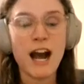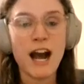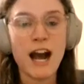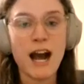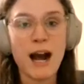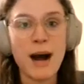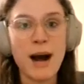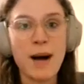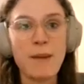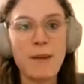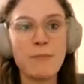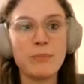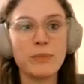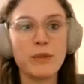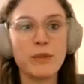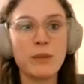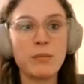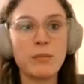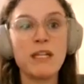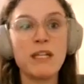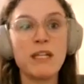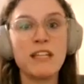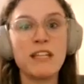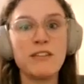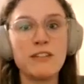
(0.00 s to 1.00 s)

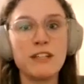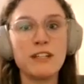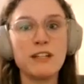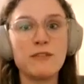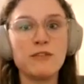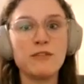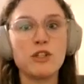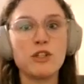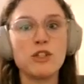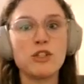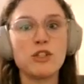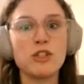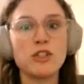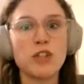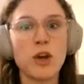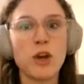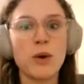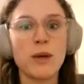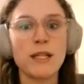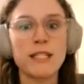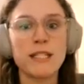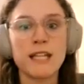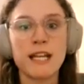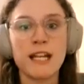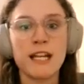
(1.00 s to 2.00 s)
But even if you're so
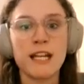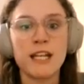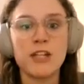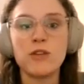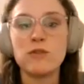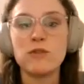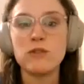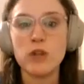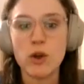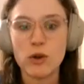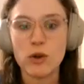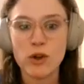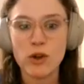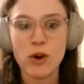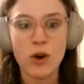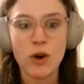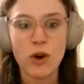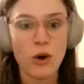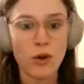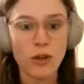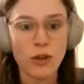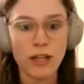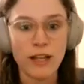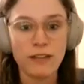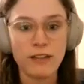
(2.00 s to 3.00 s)
excited and you've known your
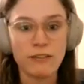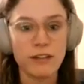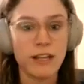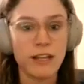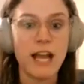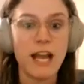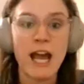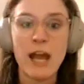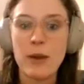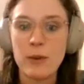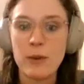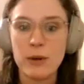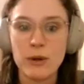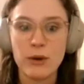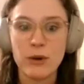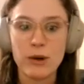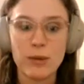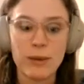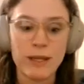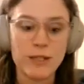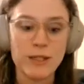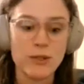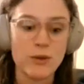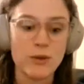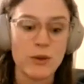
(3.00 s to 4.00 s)
whole life, like, I want to go to
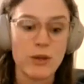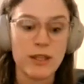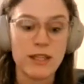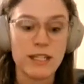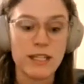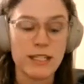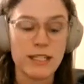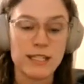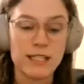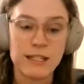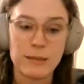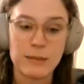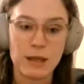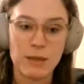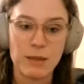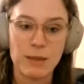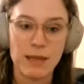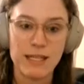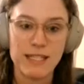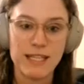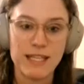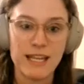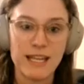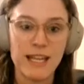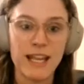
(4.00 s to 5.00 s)
med school, like, this is going to be
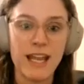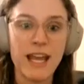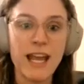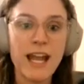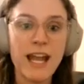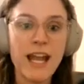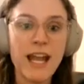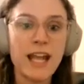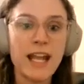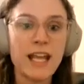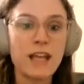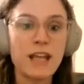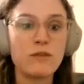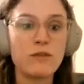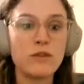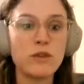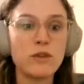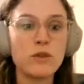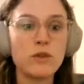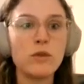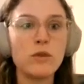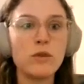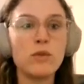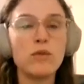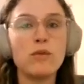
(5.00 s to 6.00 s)
amazing. If
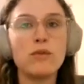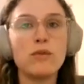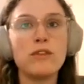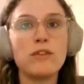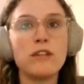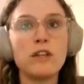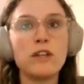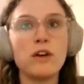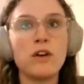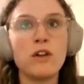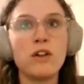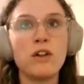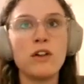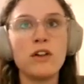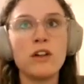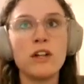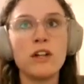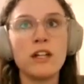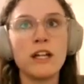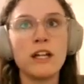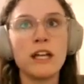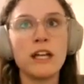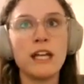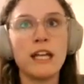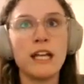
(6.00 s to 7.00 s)
you feel
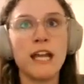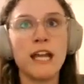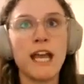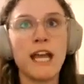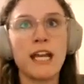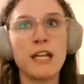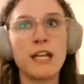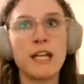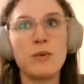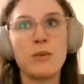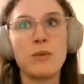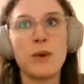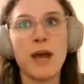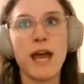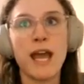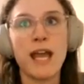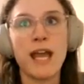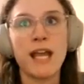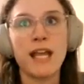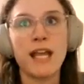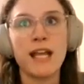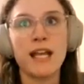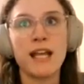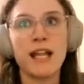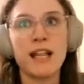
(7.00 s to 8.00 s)
in any
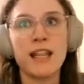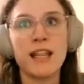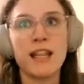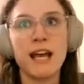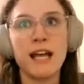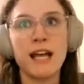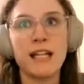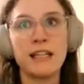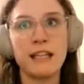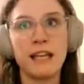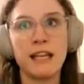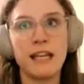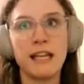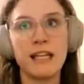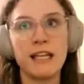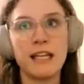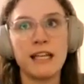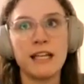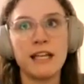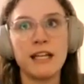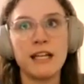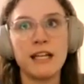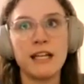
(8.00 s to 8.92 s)
way that like